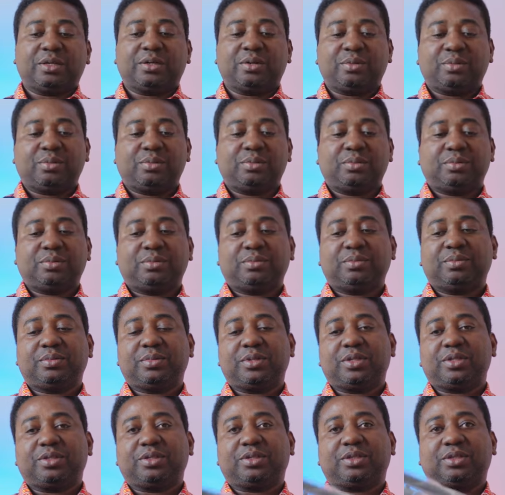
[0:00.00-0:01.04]
know,
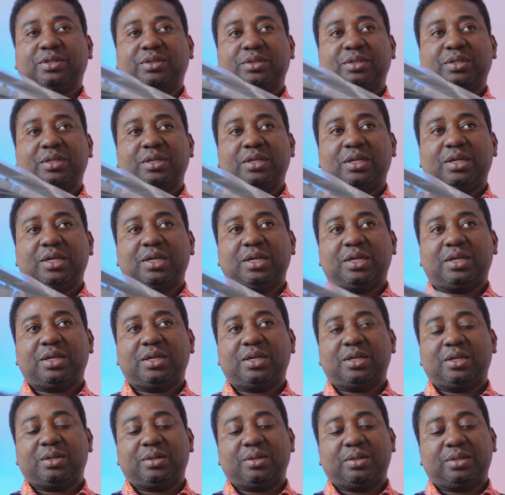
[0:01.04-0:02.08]
those
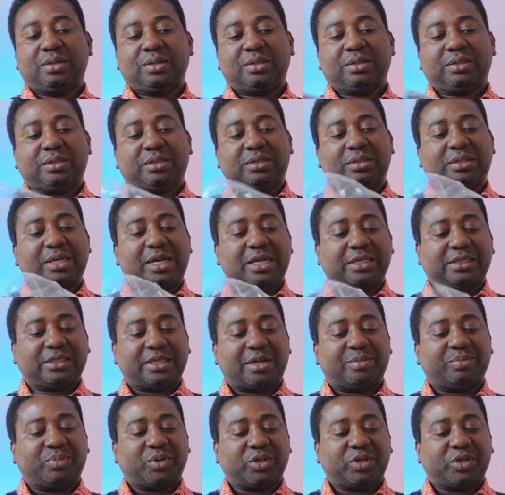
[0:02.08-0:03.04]
nice and